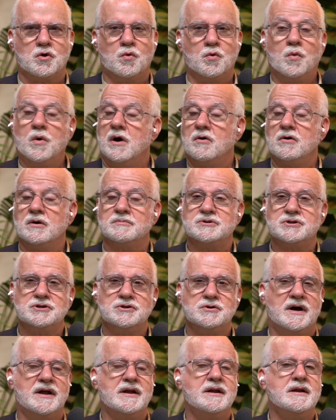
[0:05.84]
Welcome
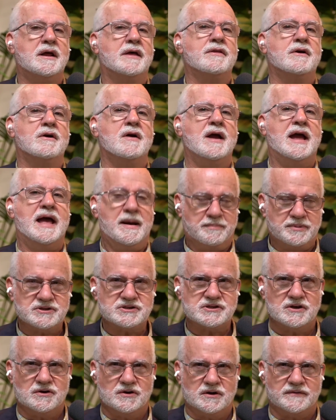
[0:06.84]
to another
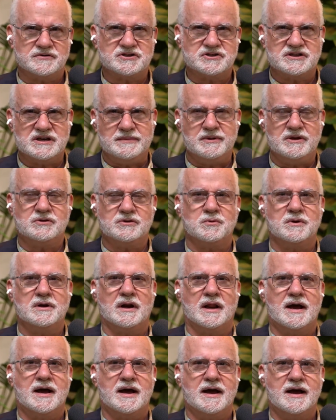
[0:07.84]
episode of CB3
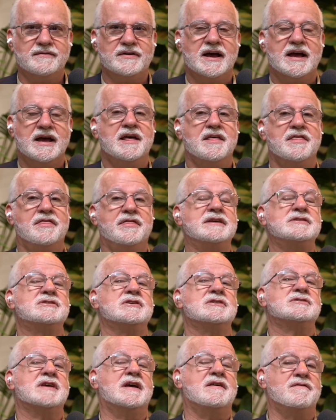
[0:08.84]
Live. This
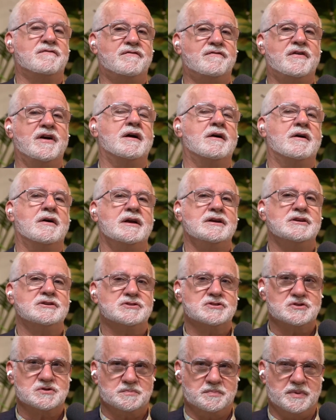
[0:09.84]
is a very
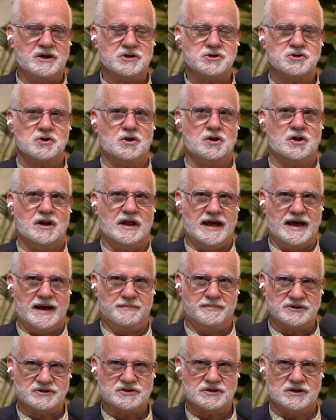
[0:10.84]
special
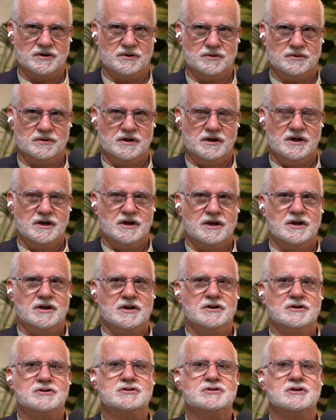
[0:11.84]
episode.
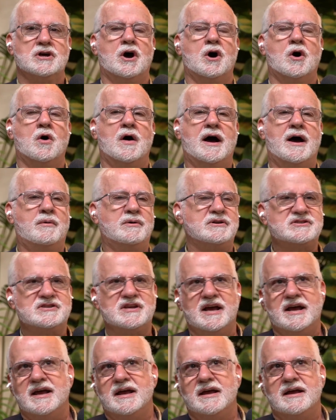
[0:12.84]
So I would
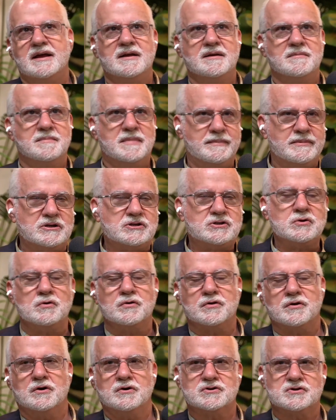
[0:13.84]
say maybe
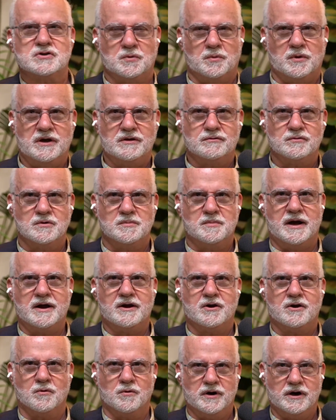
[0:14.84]
2/3 of the way through my
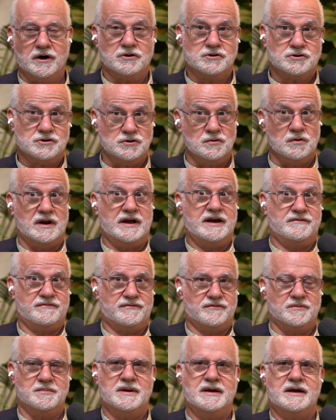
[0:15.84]
career, too late for
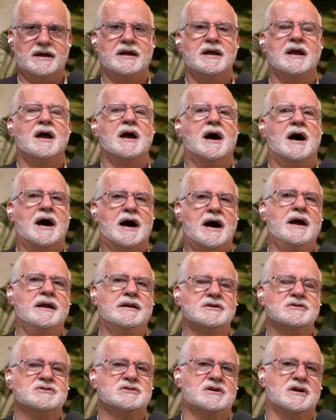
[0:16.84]
me, I
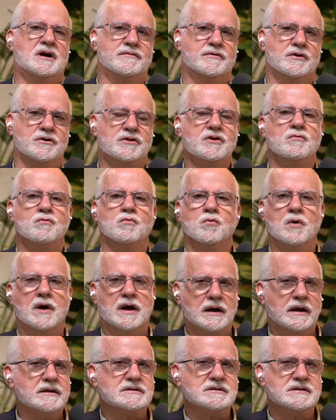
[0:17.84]
discovered the
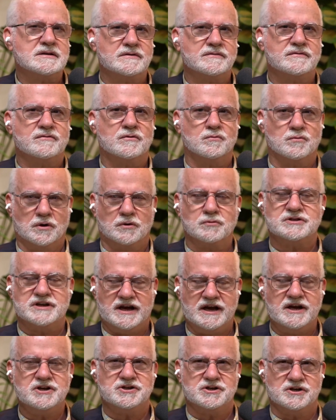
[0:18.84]
relative
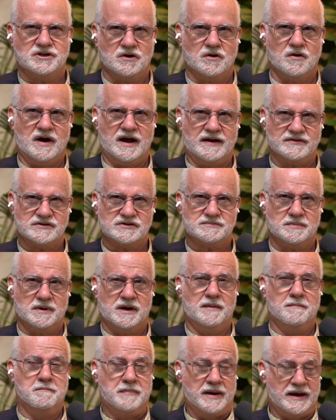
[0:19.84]
rotation graphs,
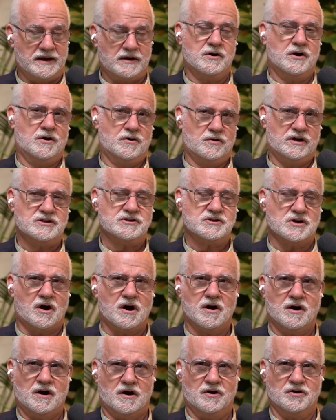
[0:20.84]
better known as
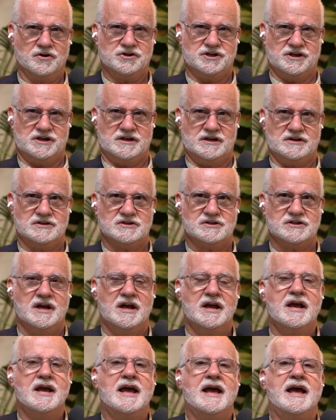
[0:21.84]
RRGs,
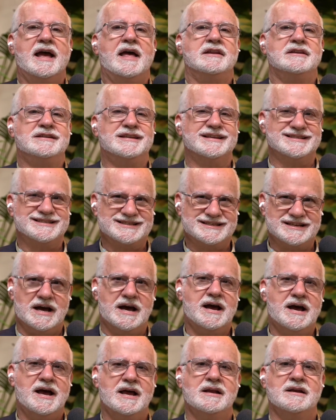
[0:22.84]

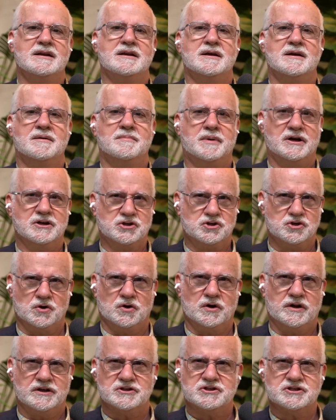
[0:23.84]
designed by
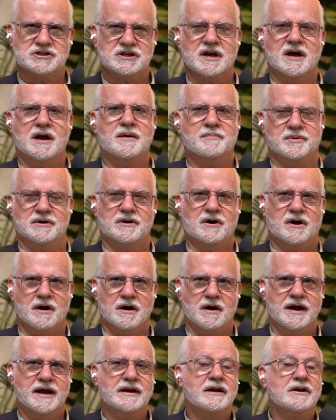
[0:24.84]
Julius de Campinar.
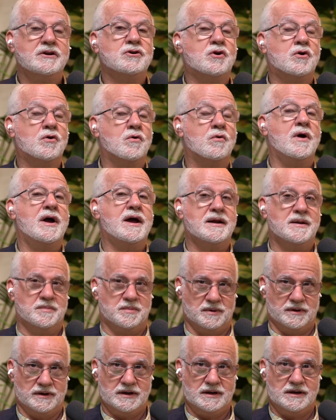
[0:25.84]
And
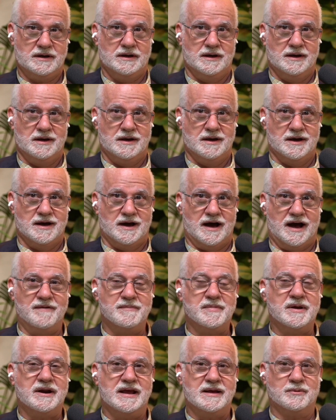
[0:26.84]
incredibly, I've
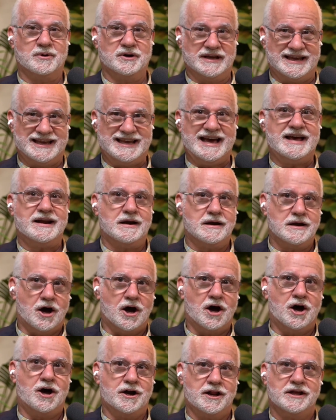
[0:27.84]
been able to get an
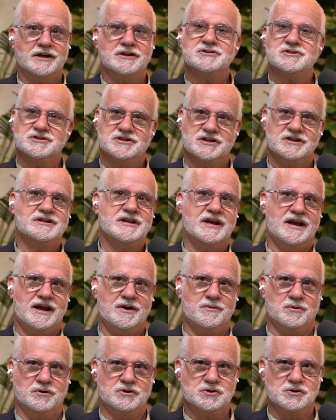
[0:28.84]
audience today
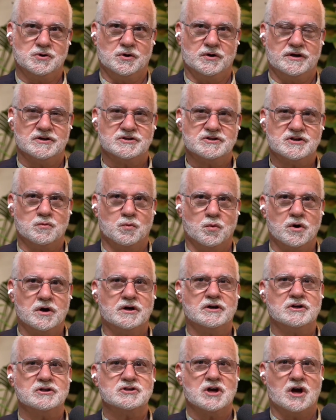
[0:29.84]
with Julius, and we're going
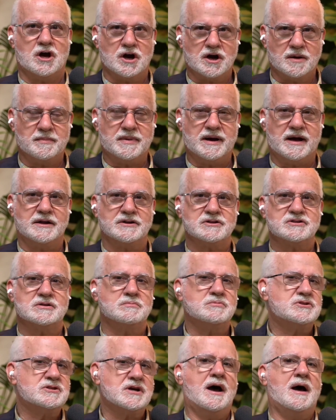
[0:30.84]
to talk about some
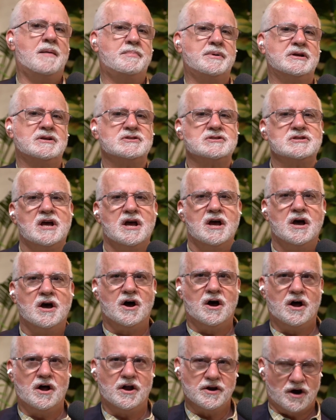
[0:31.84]
topics
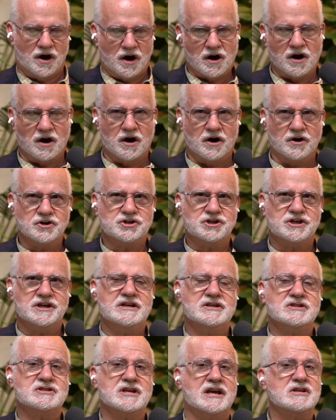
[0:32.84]
on
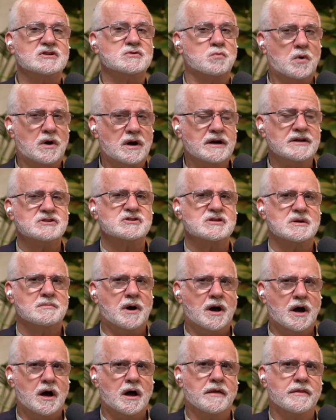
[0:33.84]
RRGs as well as some
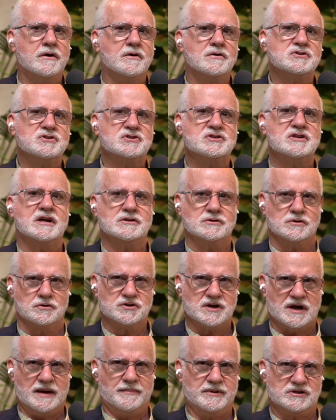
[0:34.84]
other sector
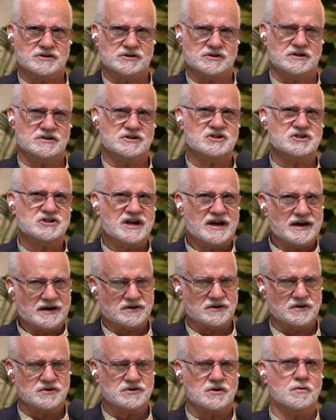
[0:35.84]
topics, because
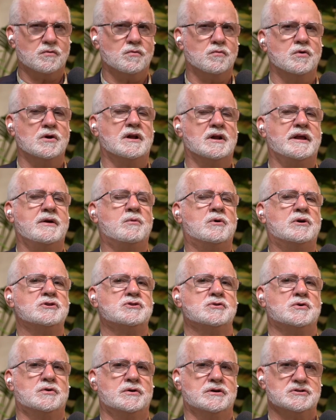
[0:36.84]
sectors are really what
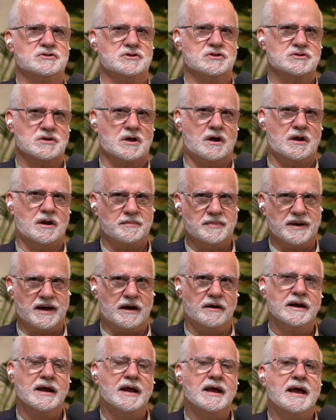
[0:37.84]
Julius is all
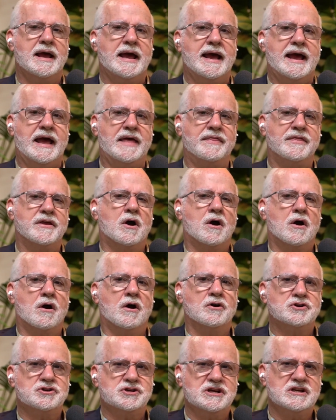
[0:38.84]
about, and the
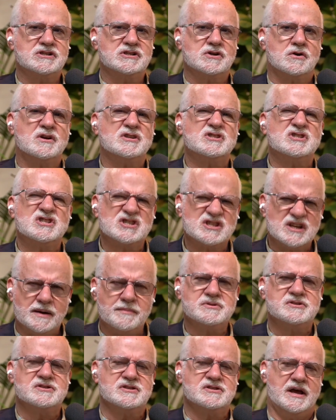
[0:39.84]
RRGs are a
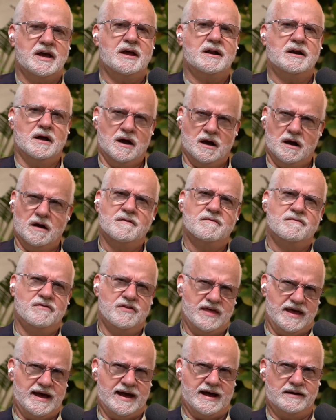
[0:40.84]
subset of
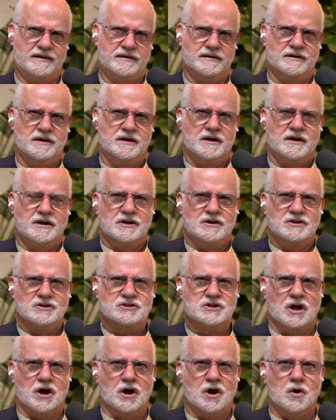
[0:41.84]
that.
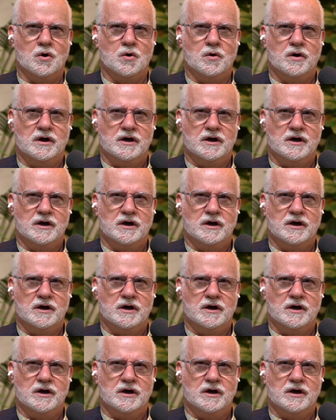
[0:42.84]
So